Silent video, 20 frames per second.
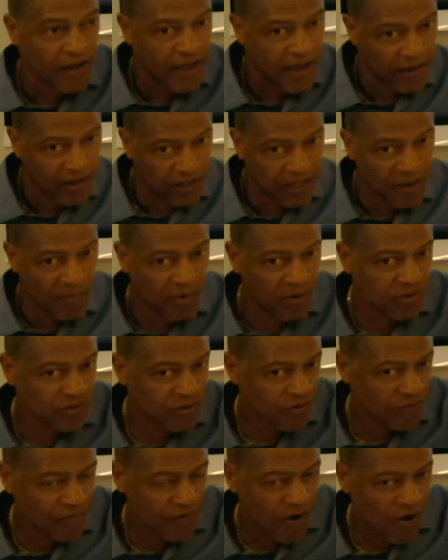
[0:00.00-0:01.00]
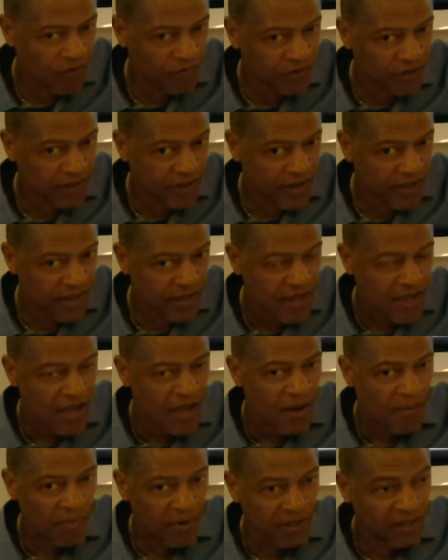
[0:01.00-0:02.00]
how the chemicals are involved in that.
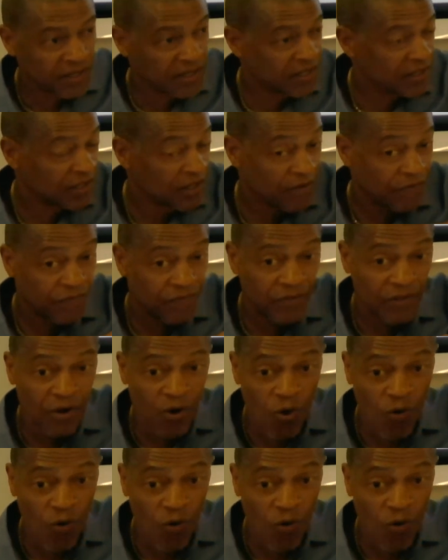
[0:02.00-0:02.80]
But again, if